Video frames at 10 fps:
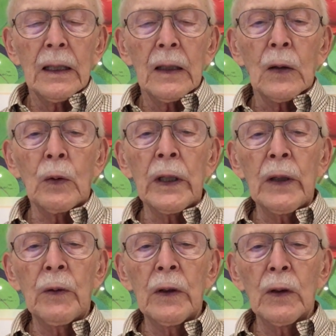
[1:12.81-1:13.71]
We
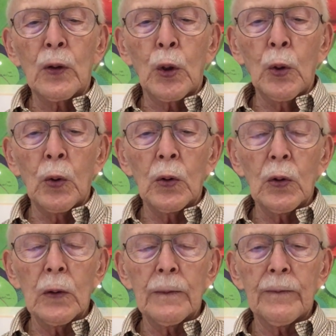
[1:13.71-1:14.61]
real
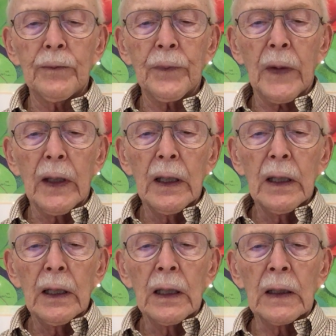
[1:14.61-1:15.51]
cool.
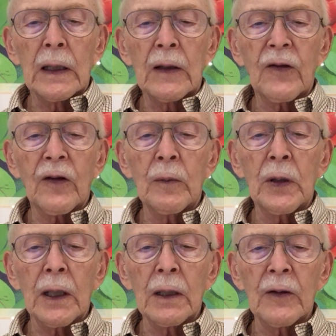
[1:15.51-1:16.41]
And then the
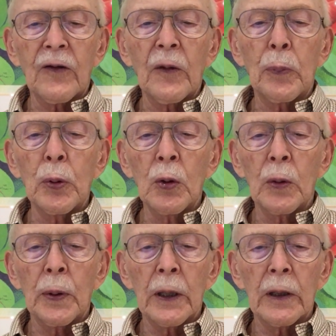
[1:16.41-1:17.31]
subtitle is The Pool
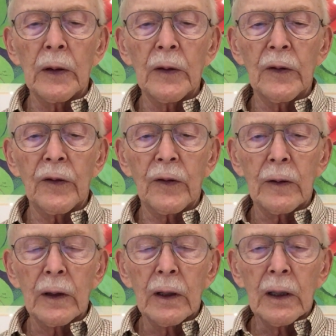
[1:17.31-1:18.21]
Players.
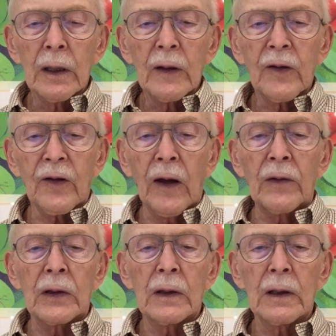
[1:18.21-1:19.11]

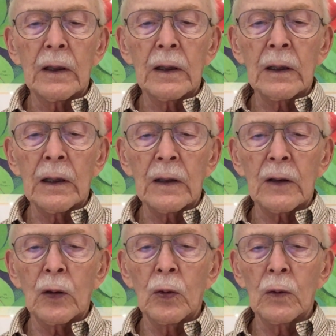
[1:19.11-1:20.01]
7 at the
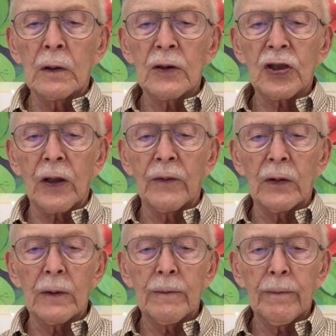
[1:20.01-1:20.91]
Golden Shovel.